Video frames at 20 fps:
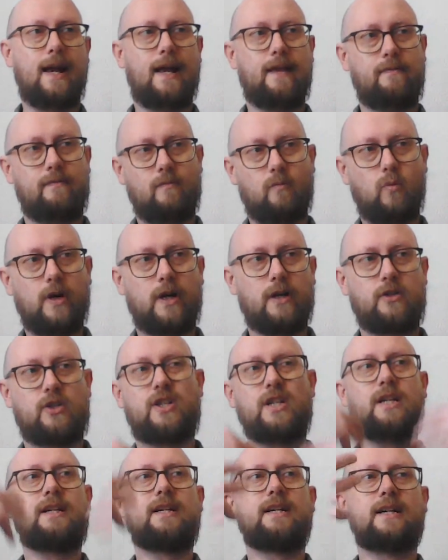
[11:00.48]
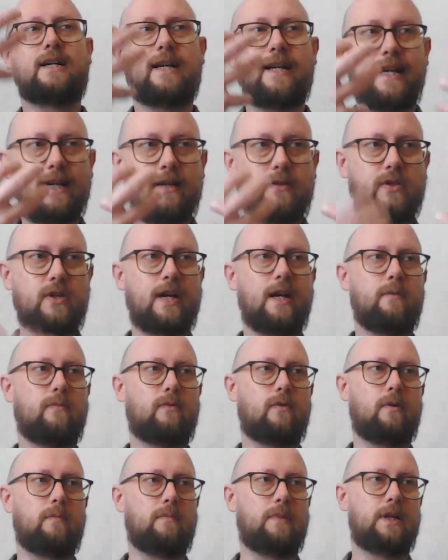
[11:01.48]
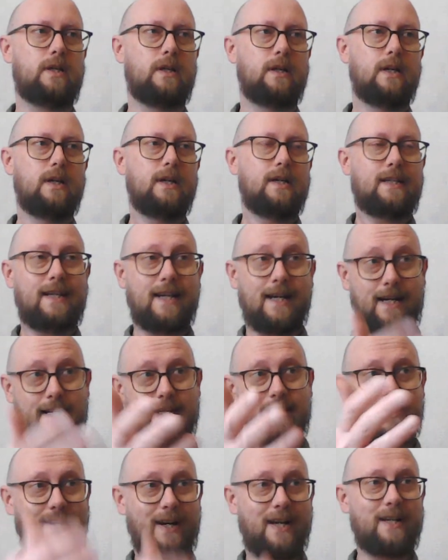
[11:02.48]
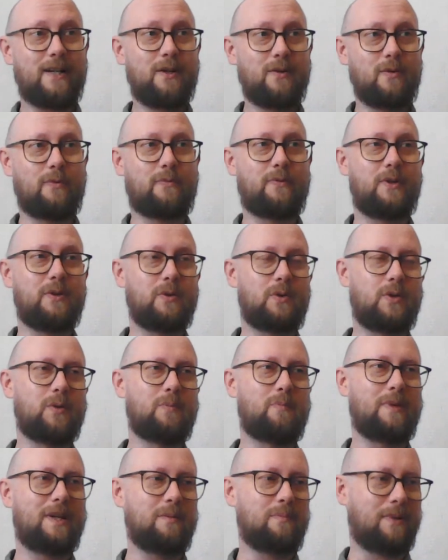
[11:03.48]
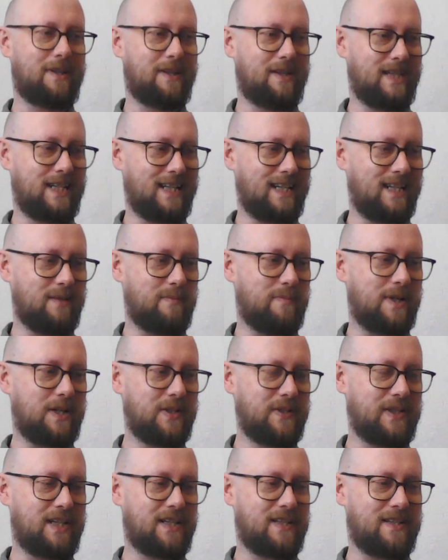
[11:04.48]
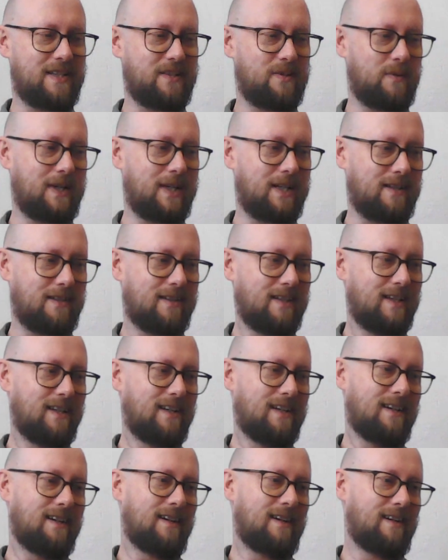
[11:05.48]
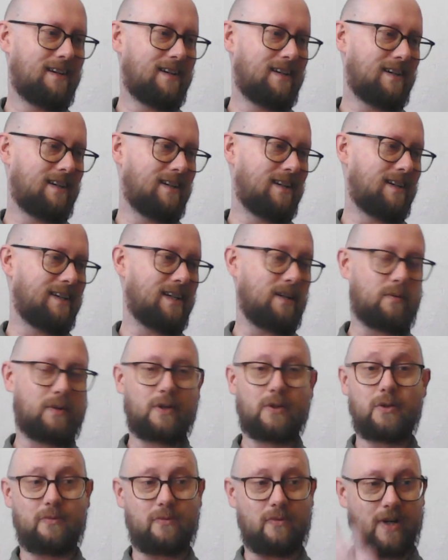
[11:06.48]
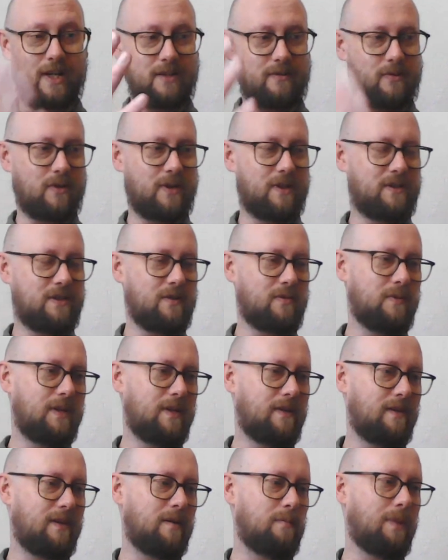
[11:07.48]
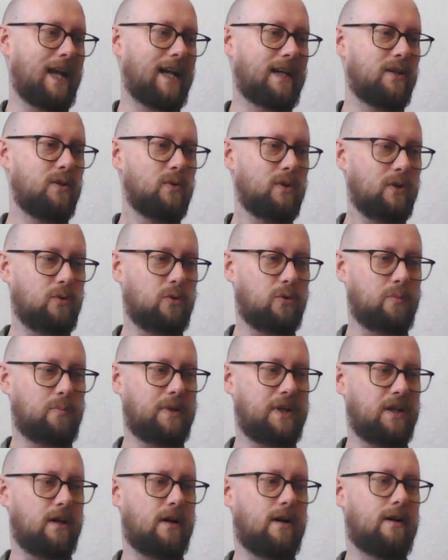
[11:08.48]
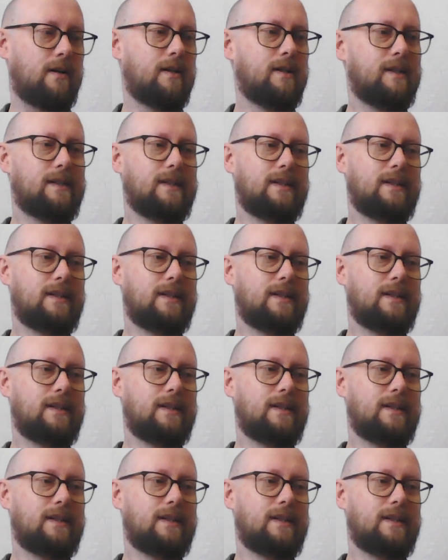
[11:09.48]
and where Silicon Canals came from. But yeah, I know a few good people in the Baltics as well. Yeah, we're good friends, for instance, with Black Unicorn PR.